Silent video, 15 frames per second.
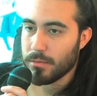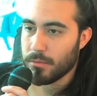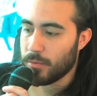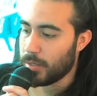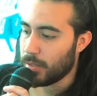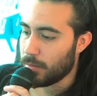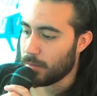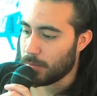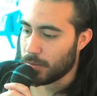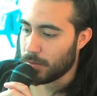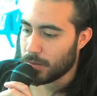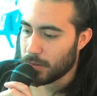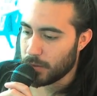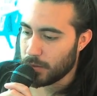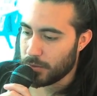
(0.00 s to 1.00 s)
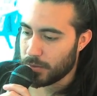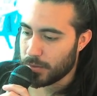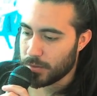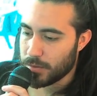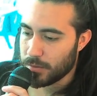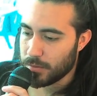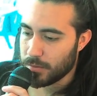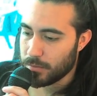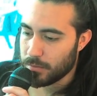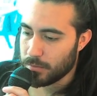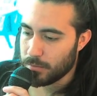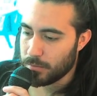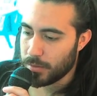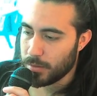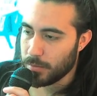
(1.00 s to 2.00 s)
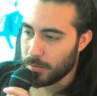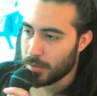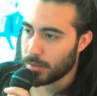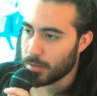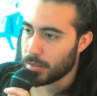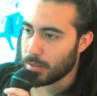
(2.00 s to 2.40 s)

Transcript: reading the book. You should still read the book.